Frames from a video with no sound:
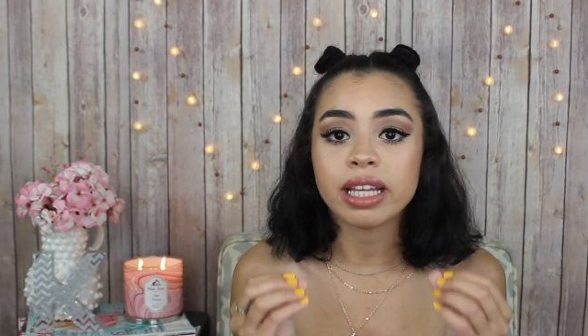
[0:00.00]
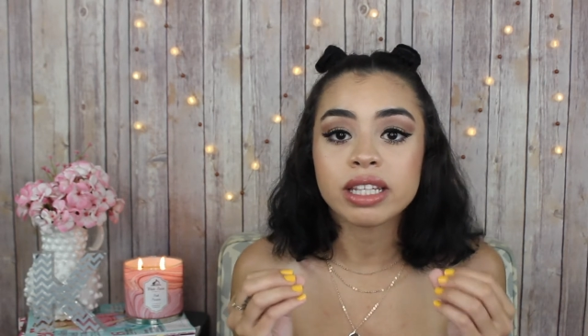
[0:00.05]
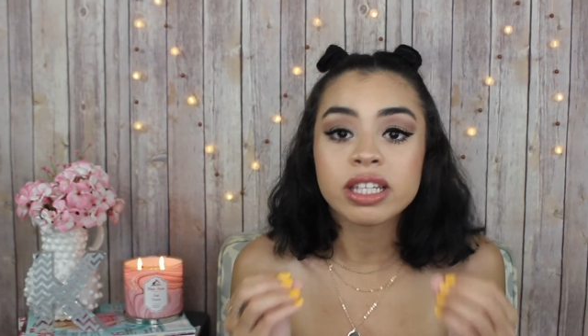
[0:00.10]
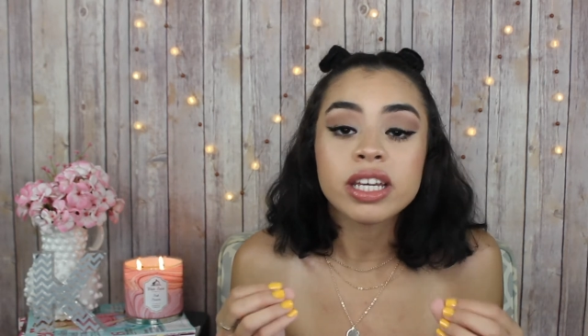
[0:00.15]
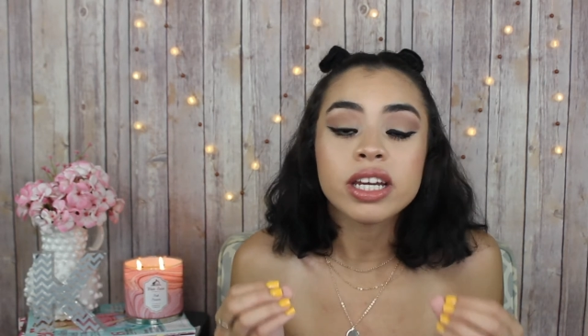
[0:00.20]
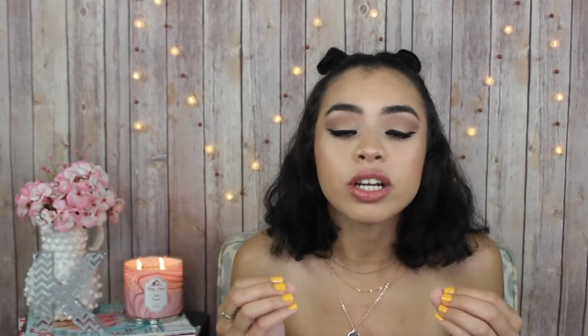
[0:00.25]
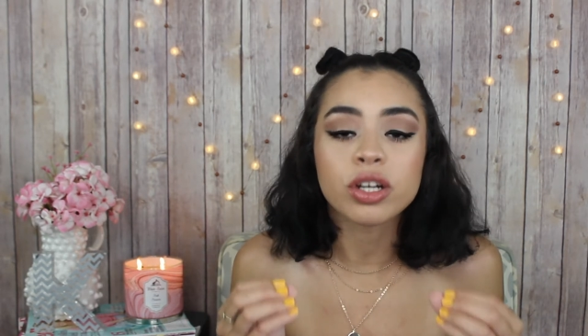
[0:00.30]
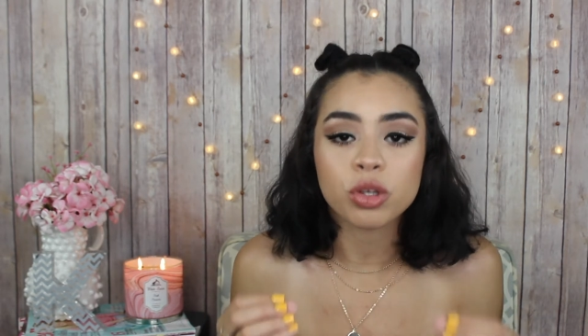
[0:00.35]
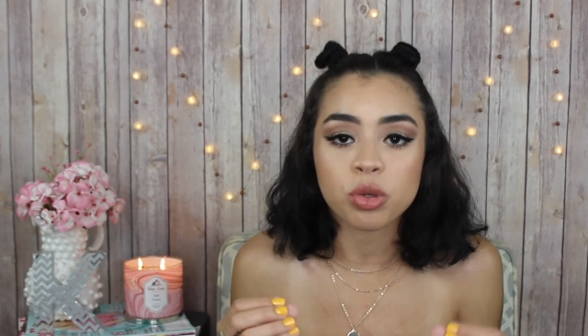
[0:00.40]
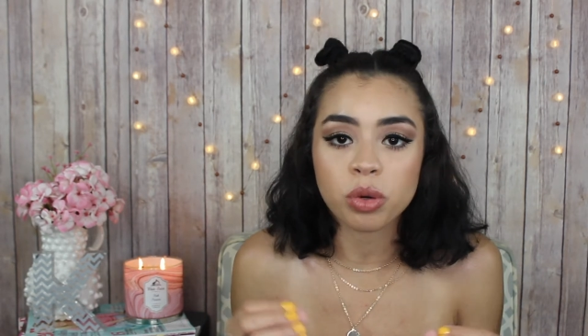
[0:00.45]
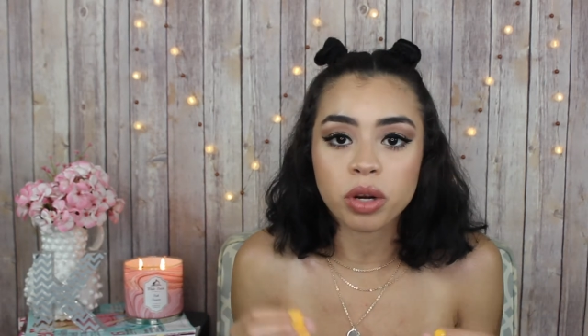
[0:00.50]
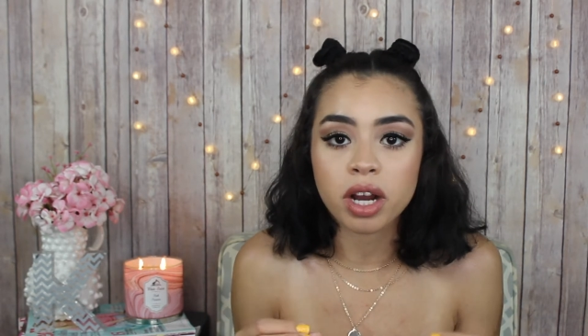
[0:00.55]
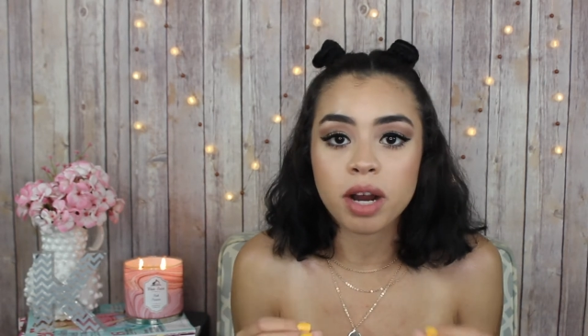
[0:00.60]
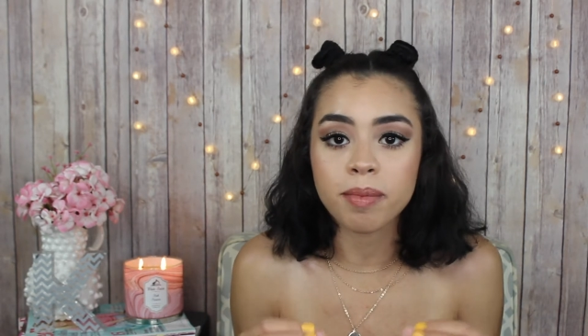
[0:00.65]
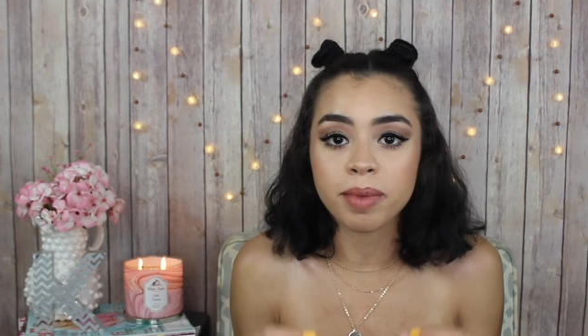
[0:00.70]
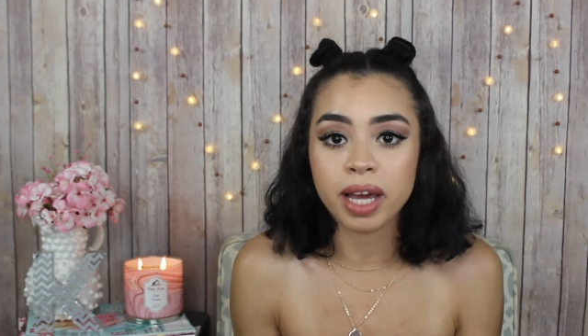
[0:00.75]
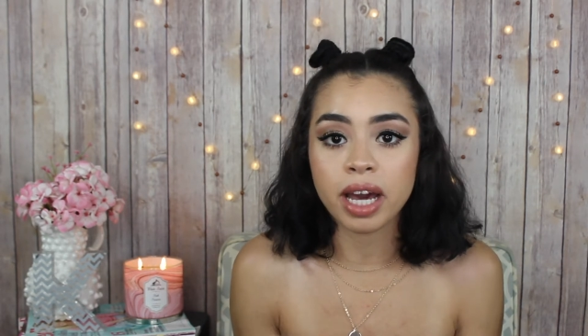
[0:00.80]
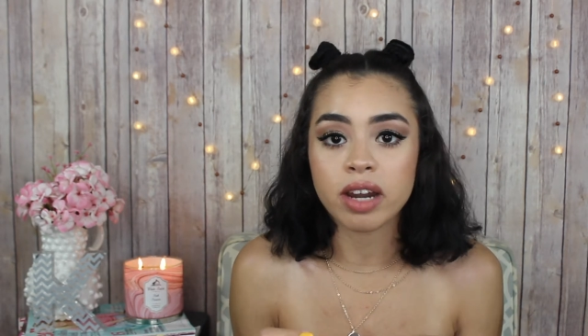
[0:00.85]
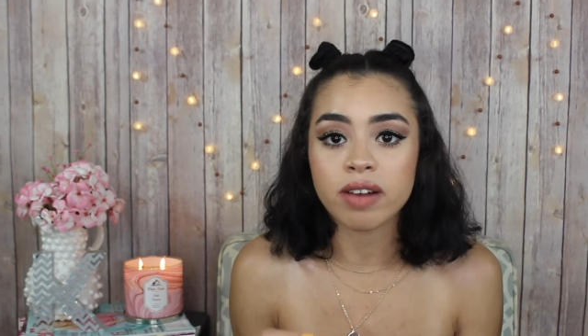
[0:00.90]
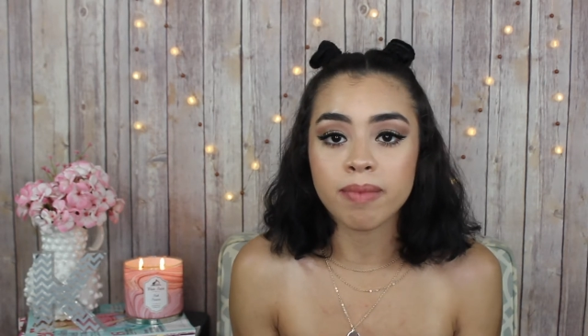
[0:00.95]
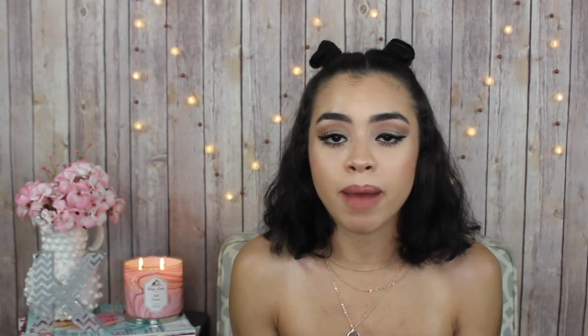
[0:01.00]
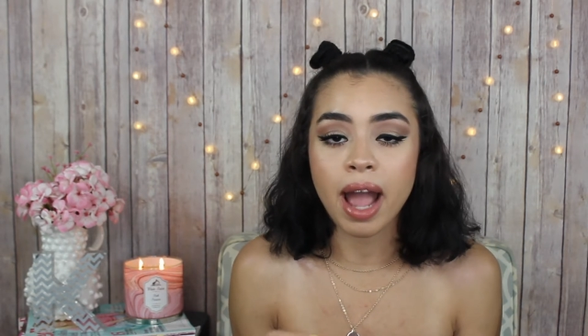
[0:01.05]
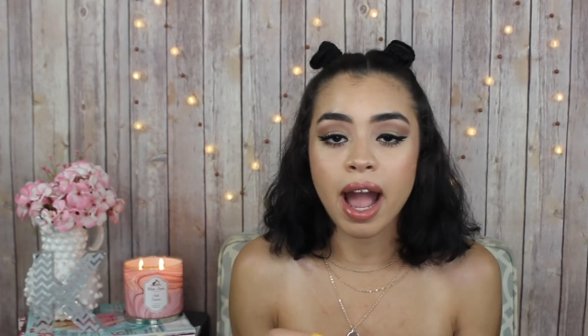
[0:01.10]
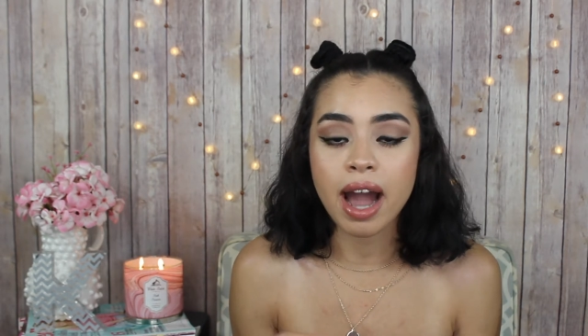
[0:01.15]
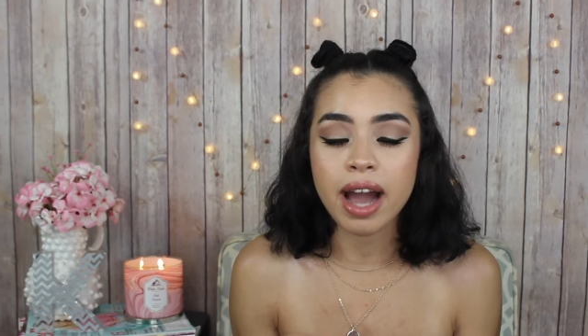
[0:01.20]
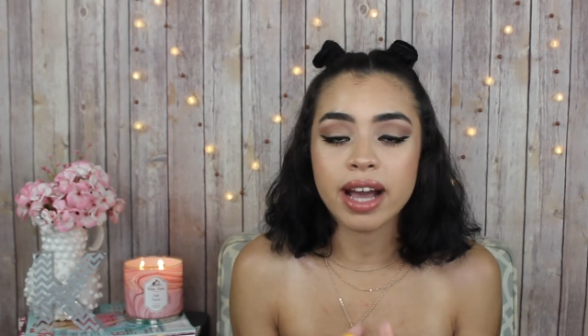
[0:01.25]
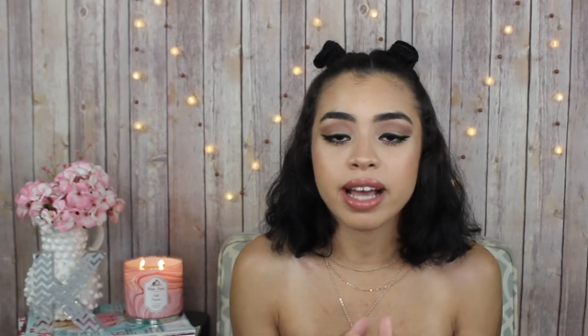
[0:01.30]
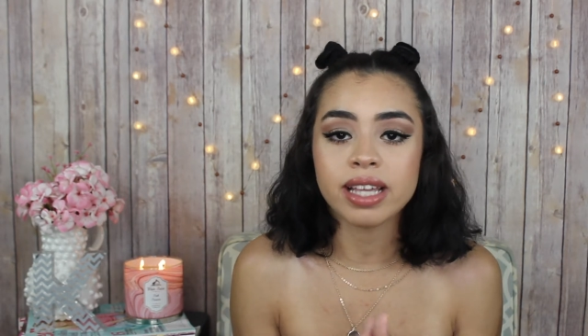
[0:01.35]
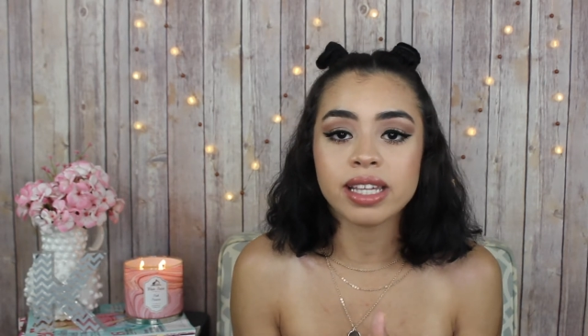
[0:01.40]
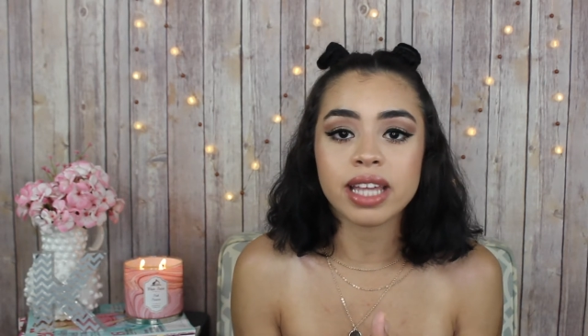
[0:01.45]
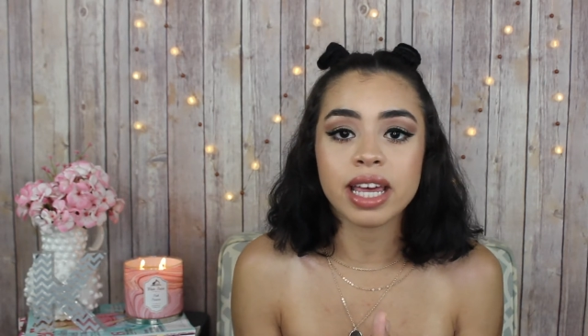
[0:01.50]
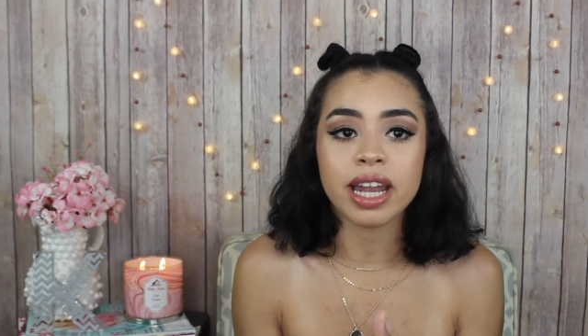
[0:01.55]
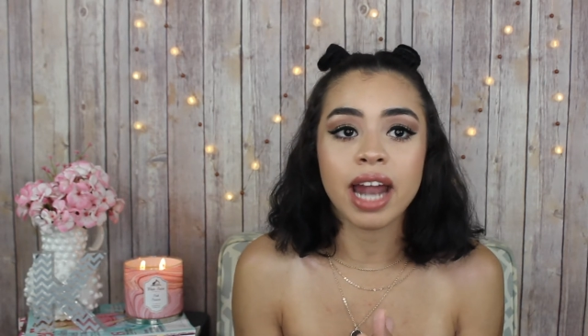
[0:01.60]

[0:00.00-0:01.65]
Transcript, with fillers: tears were coming out of my eyes